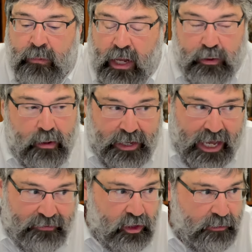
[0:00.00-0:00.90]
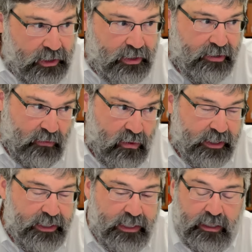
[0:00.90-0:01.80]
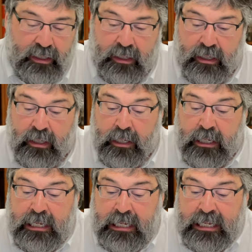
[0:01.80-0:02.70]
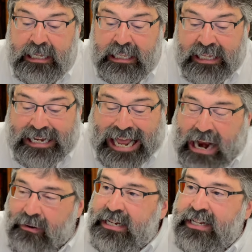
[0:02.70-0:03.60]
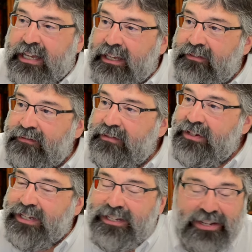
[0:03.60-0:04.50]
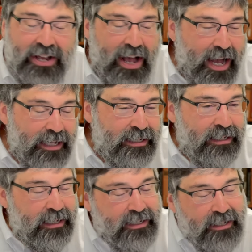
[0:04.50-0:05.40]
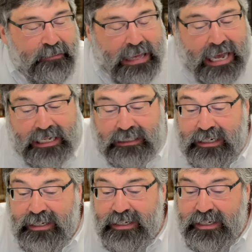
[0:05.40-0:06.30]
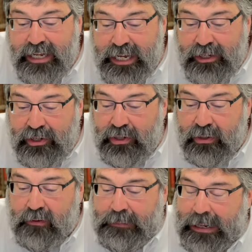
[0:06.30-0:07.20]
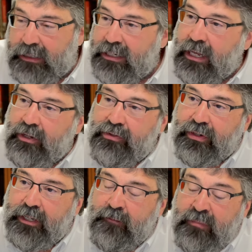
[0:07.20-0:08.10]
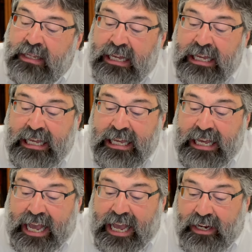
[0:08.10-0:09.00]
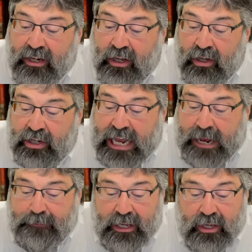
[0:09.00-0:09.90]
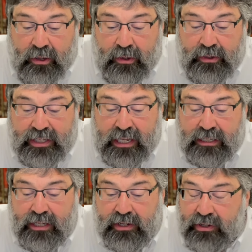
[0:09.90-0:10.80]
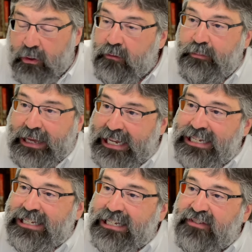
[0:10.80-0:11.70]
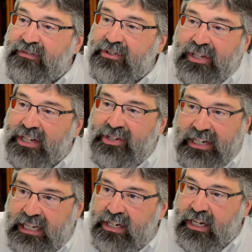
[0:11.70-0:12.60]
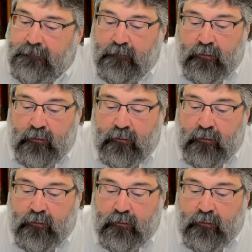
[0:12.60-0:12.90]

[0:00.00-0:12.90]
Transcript: That's why we have so much divorce. The narrative does not systematically teach you about adultery and could not be used as a sole basis for such teaching.